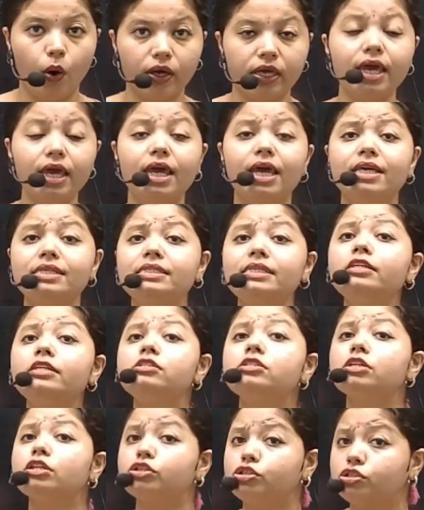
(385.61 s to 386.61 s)
Isn't
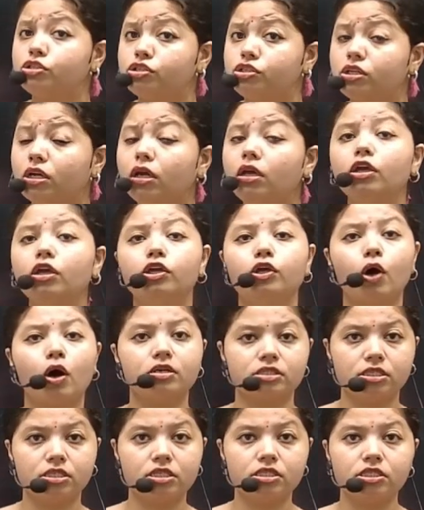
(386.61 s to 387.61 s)
she your
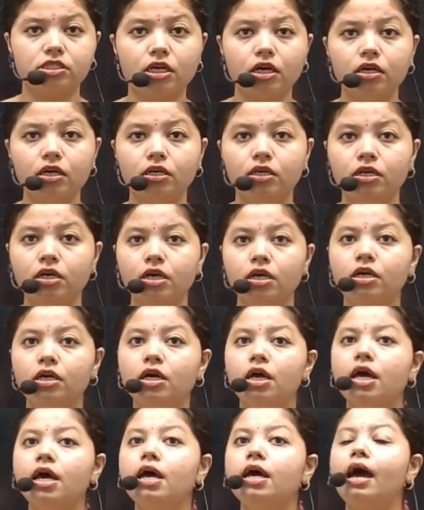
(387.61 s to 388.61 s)
sister?
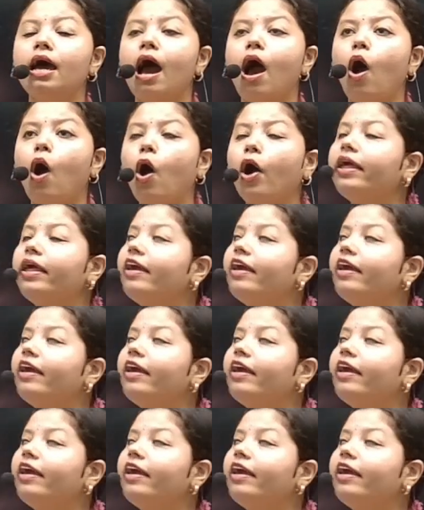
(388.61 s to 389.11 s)
Or if